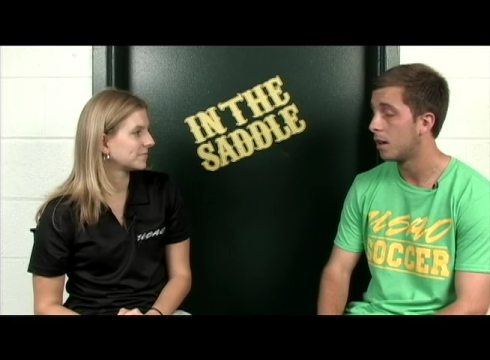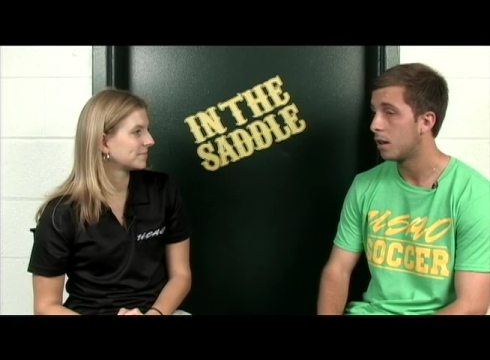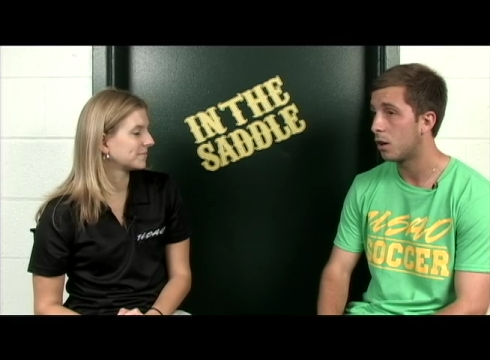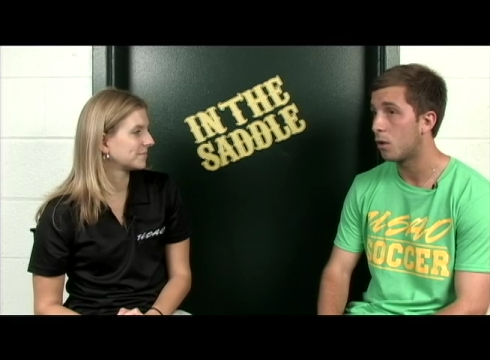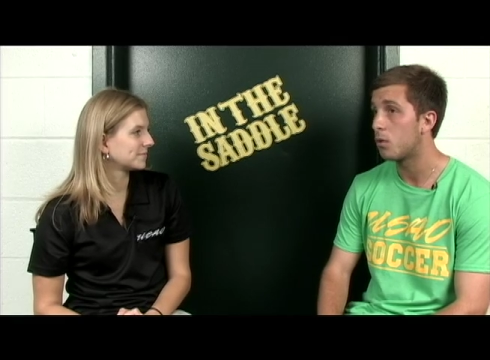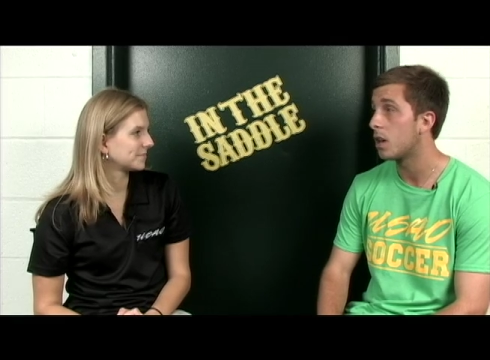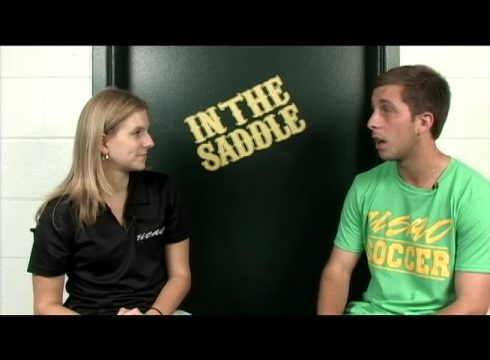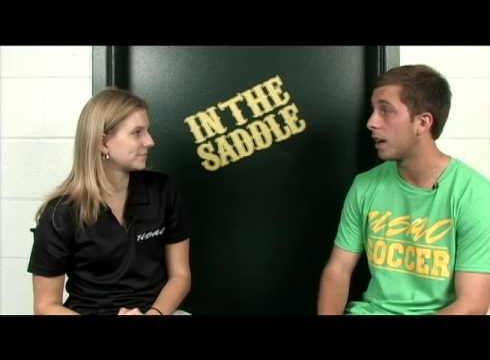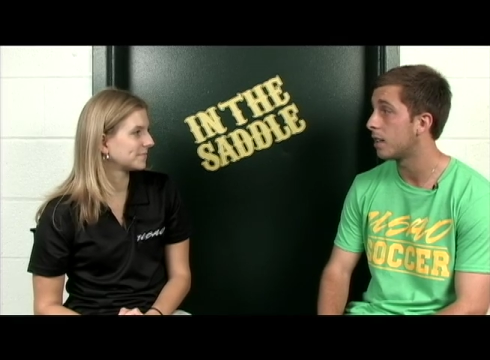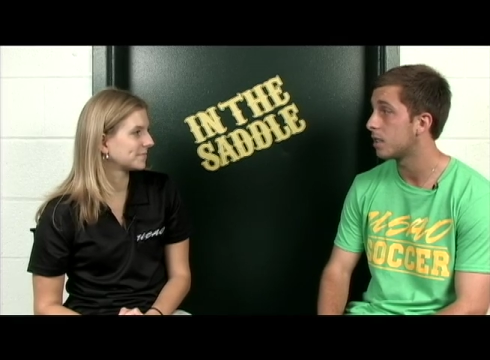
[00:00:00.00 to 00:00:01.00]
Speaker 1: you don't
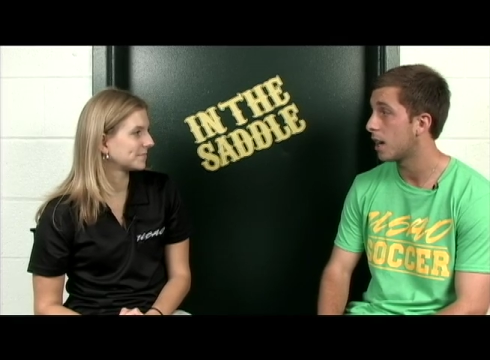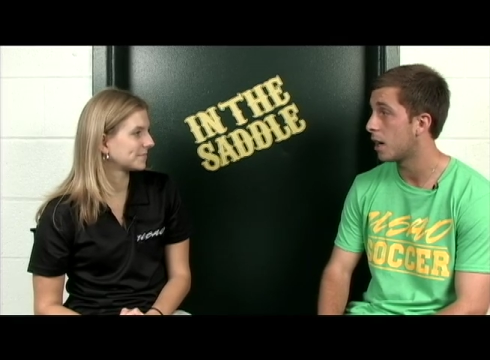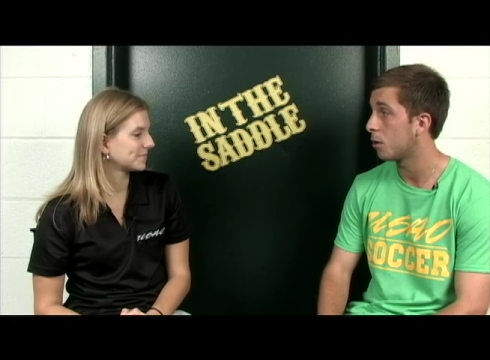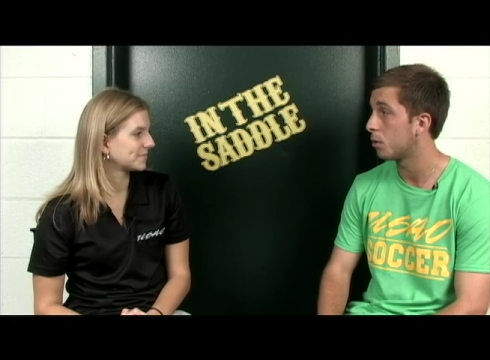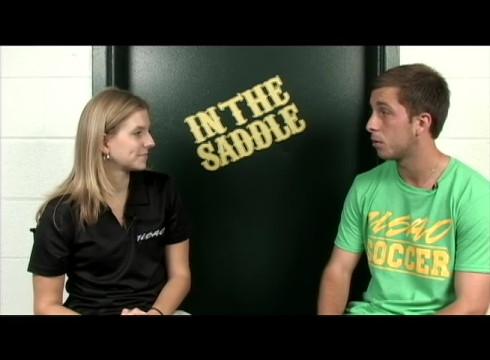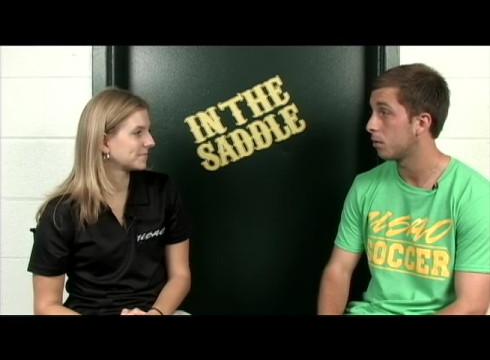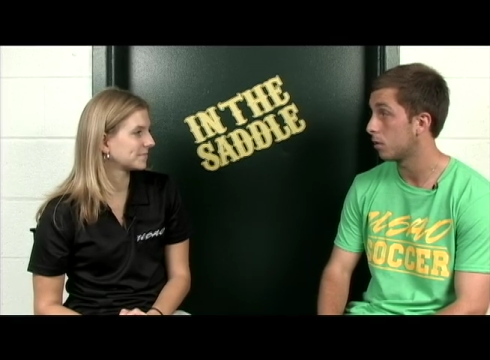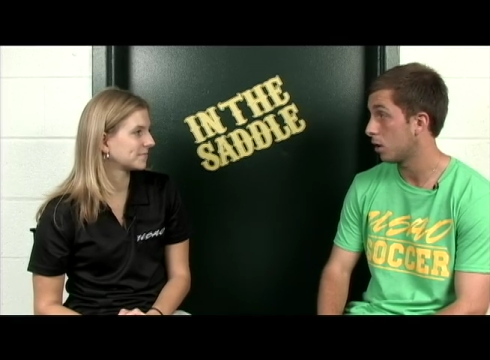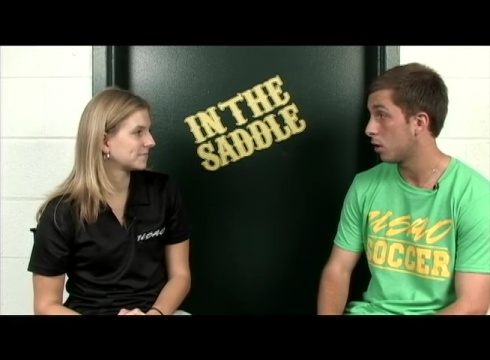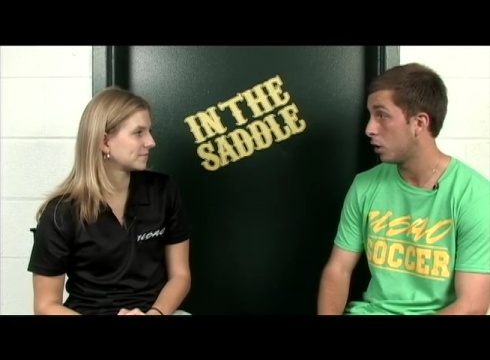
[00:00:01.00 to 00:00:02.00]
realise how
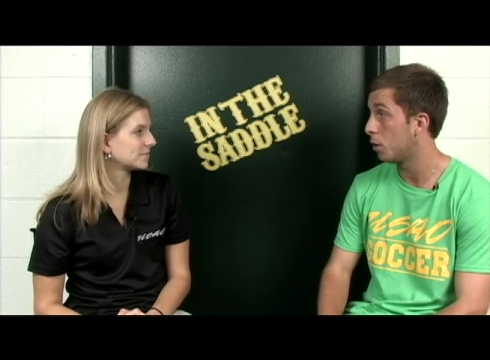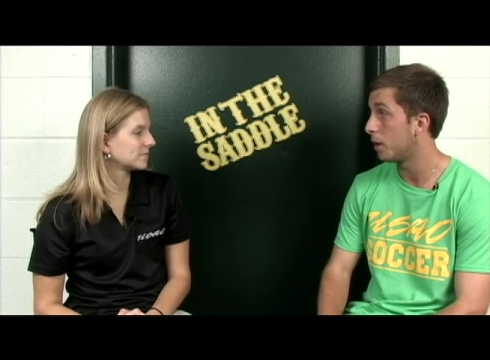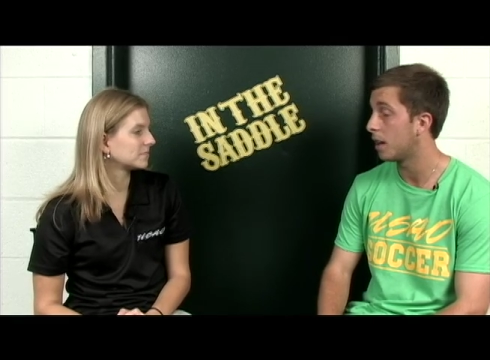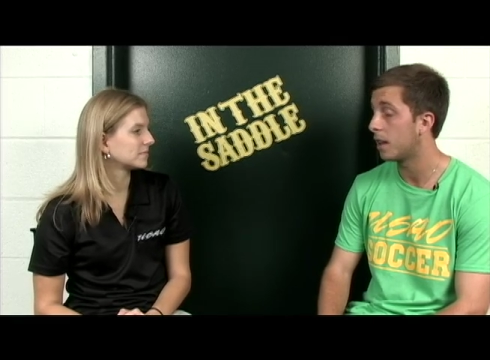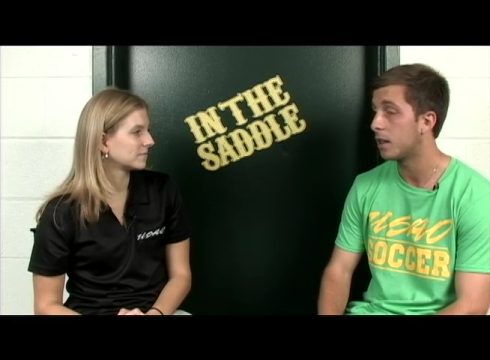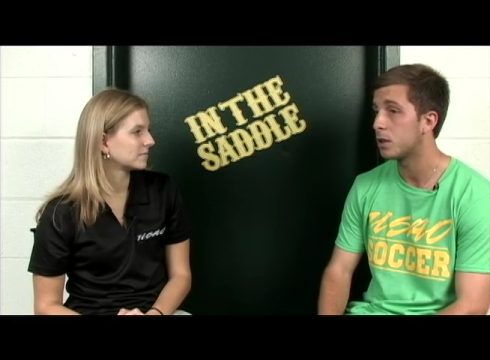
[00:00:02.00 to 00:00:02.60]
humid it is.